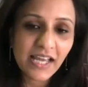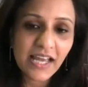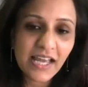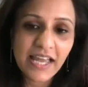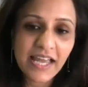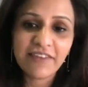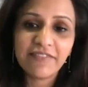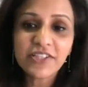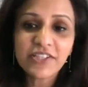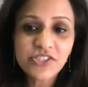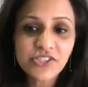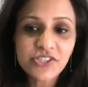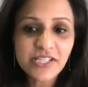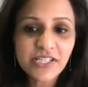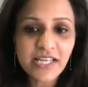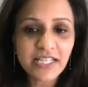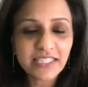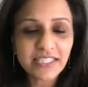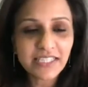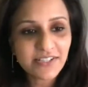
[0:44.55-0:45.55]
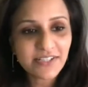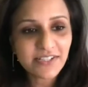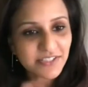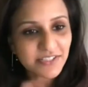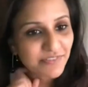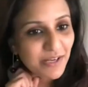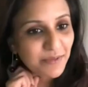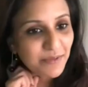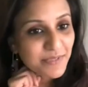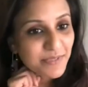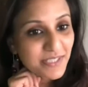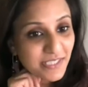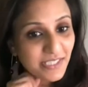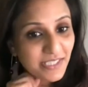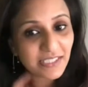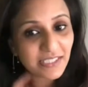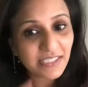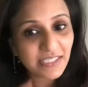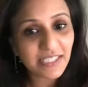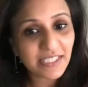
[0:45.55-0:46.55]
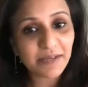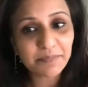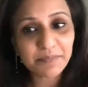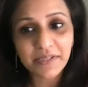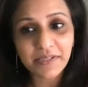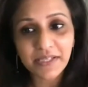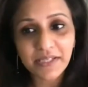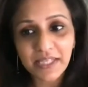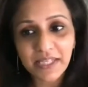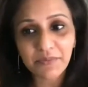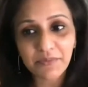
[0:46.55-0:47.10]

Inventia Healthcare is a pharmaceutical company.